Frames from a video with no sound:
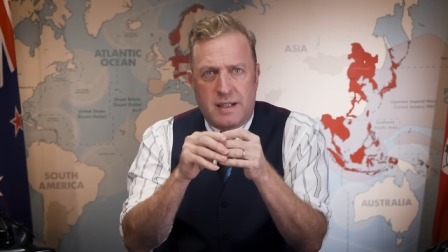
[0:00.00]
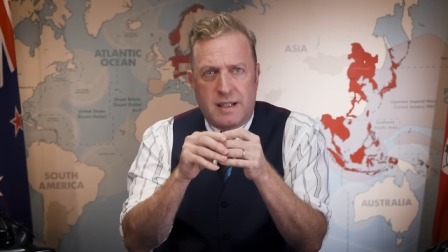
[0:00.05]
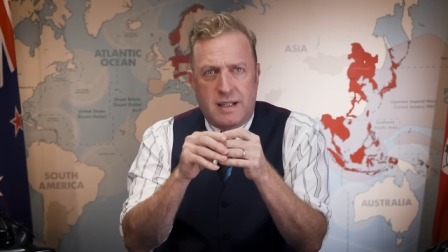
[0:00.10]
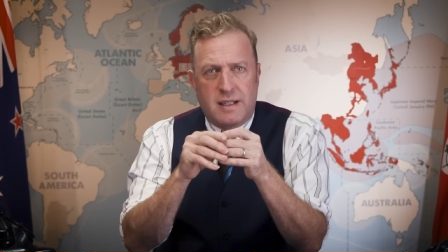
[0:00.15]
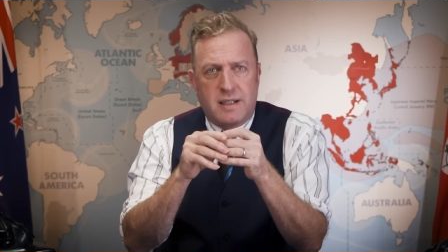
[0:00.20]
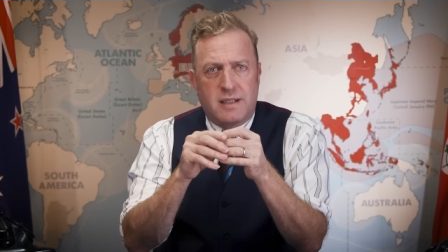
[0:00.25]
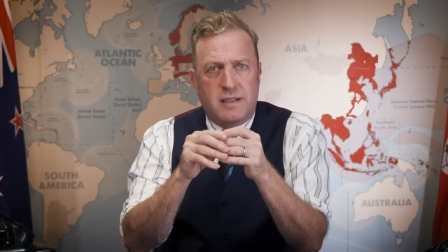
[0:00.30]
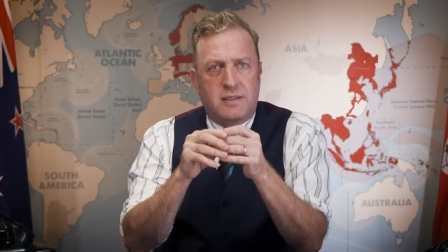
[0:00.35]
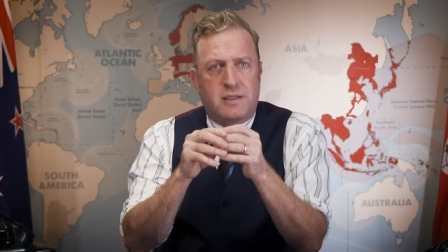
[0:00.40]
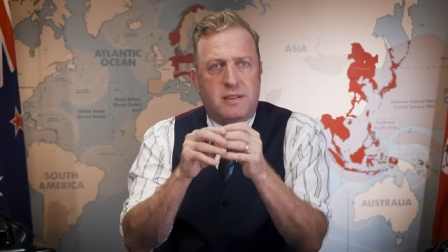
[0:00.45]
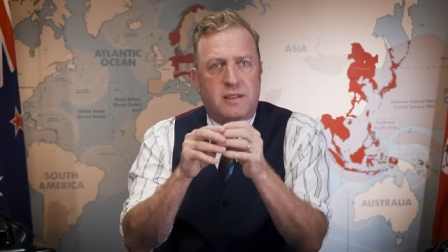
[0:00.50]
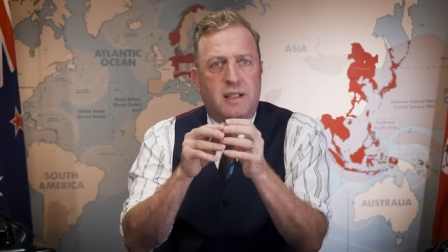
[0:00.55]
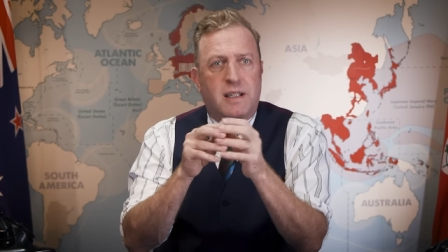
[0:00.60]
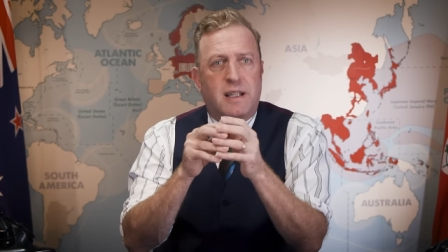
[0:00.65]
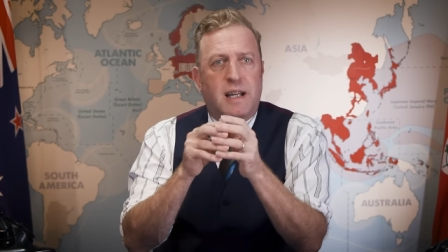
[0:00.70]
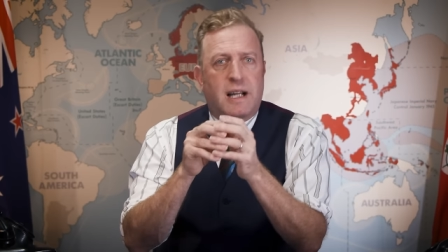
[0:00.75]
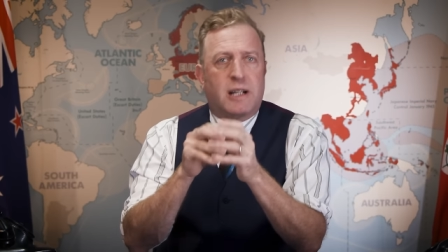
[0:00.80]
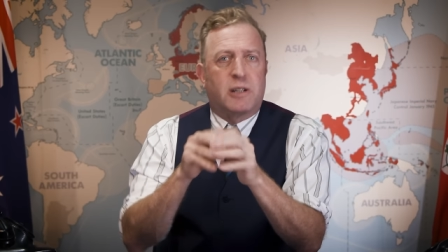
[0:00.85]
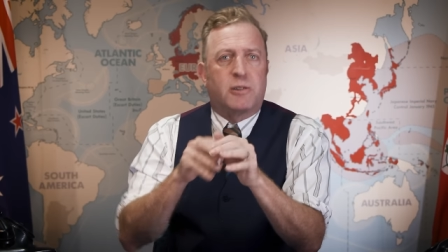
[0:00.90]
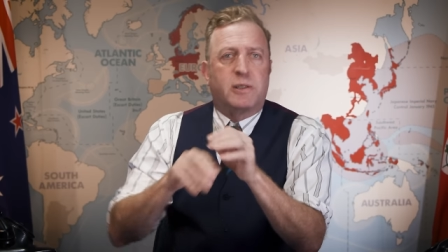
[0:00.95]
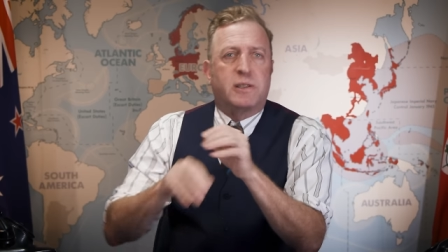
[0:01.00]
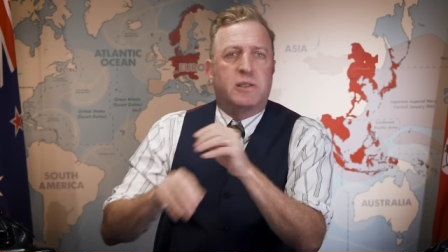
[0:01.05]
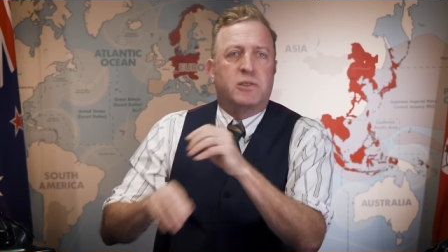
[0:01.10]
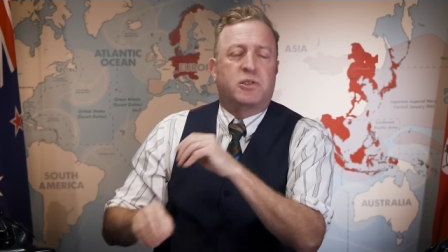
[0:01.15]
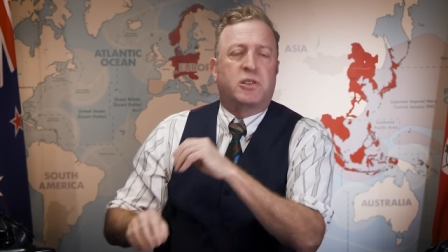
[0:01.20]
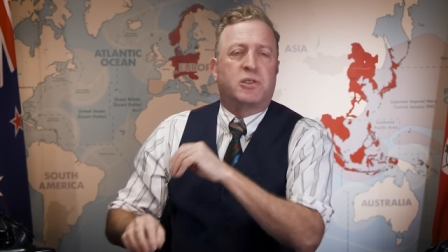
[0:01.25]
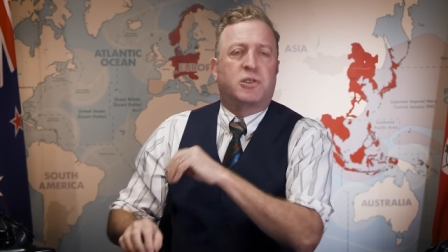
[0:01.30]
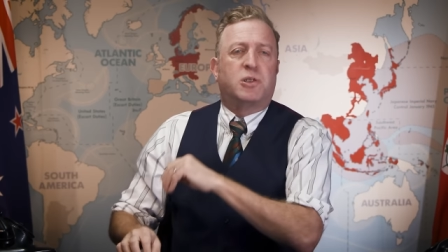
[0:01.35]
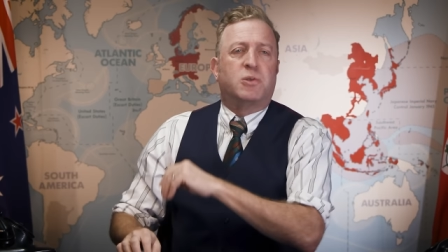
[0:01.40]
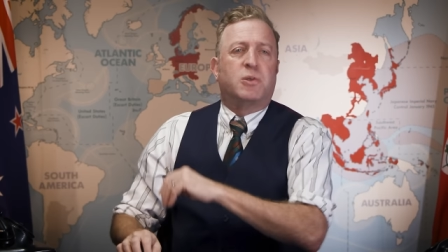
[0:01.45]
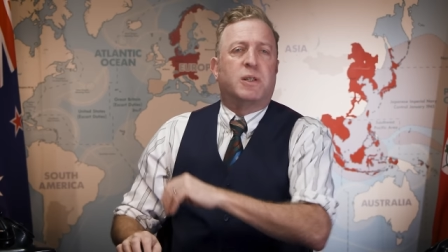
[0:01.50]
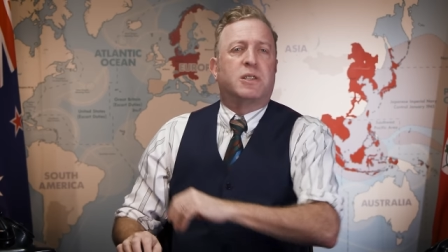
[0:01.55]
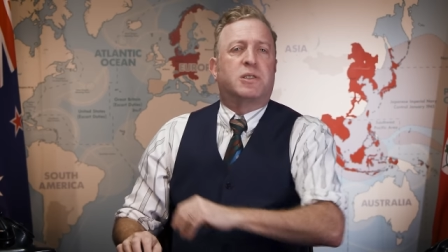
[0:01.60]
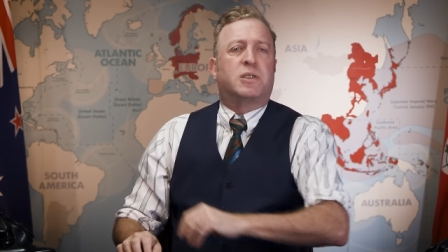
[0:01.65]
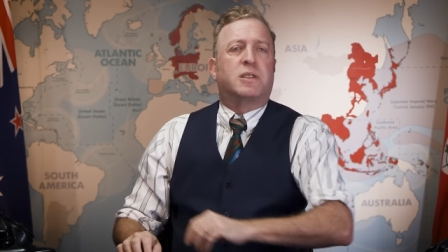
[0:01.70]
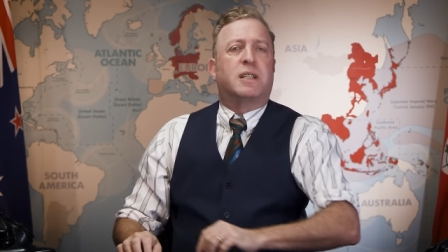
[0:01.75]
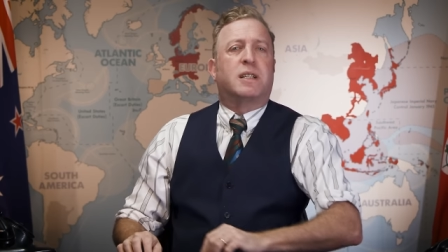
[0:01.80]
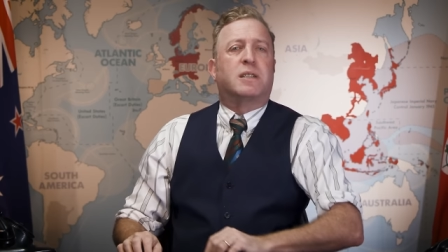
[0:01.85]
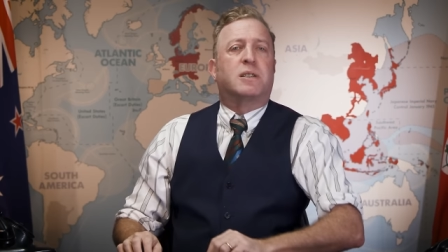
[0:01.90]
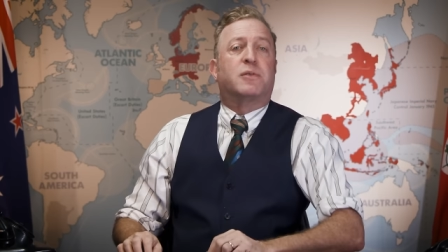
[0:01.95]
is the aerial
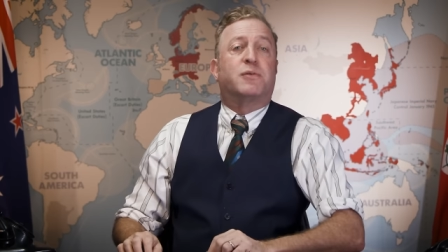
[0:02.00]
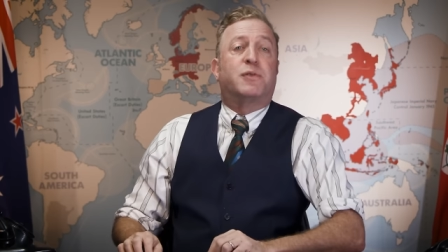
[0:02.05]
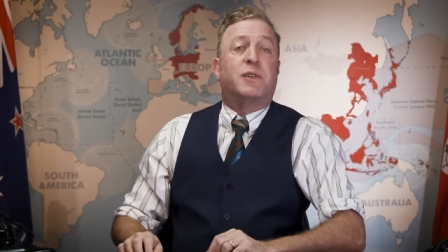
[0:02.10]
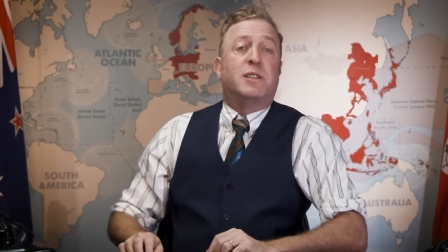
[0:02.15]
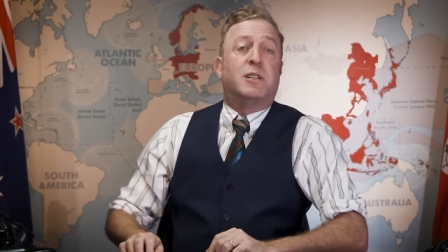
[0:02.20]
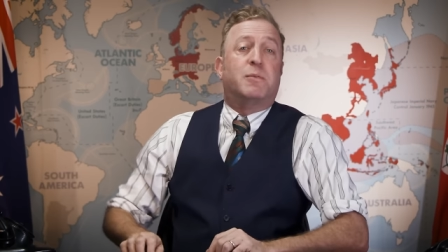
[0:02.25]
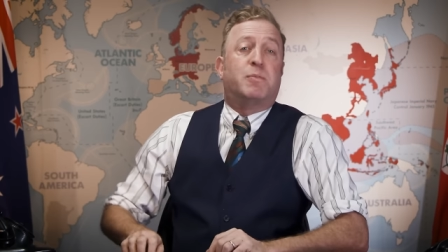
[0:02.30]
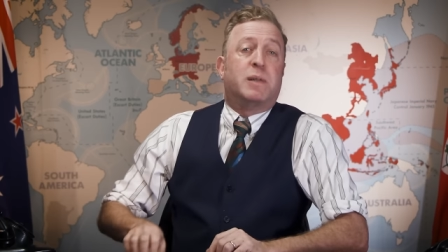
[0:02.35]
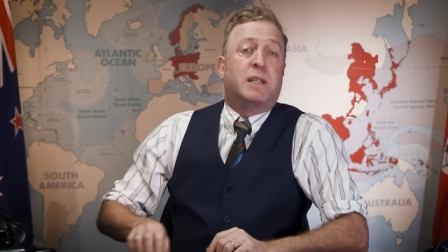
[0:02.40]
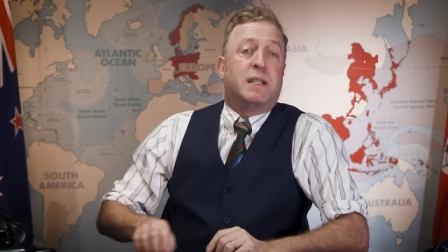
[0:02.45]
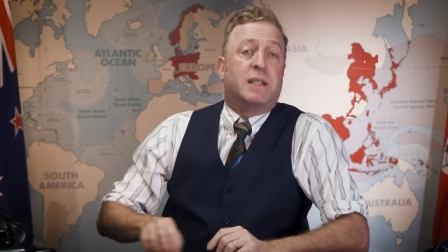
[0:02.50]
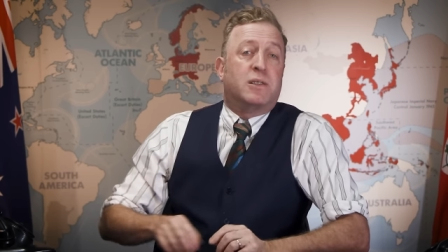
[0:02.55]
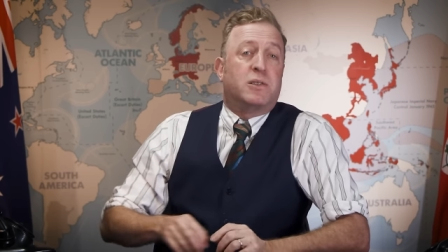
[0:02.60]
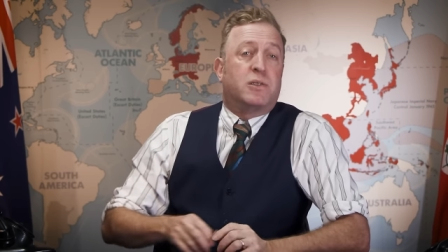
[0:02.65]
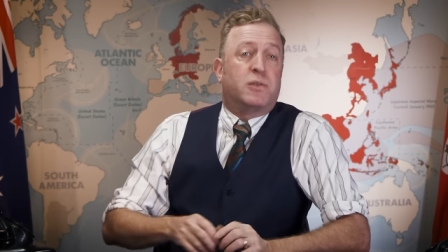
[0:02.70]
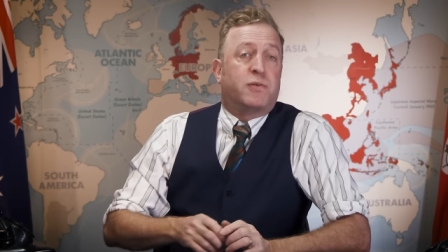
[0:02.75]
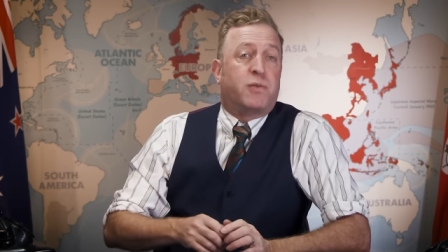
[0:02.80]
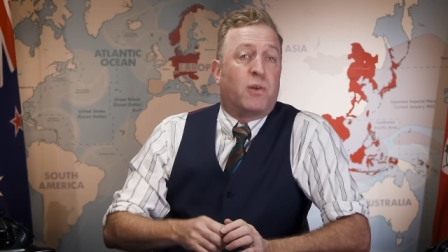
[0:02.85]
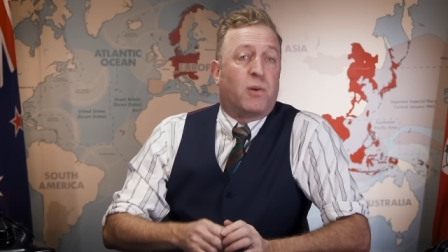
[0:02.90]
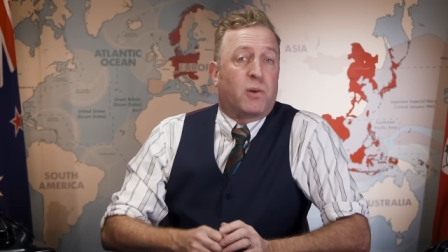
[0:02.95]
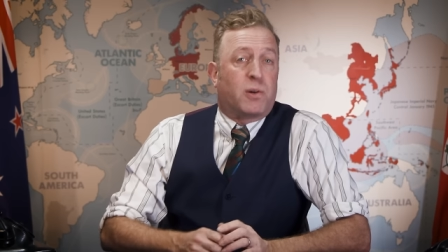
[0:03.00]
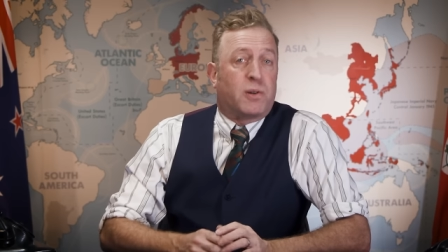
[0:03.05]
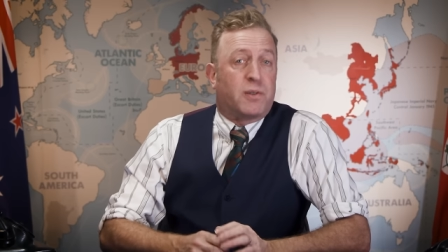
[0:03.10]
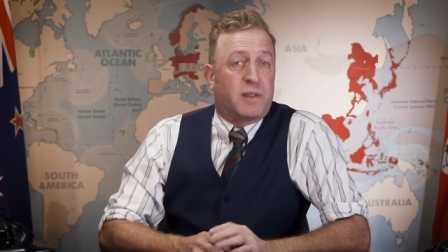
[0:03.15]
situation in the Philippines for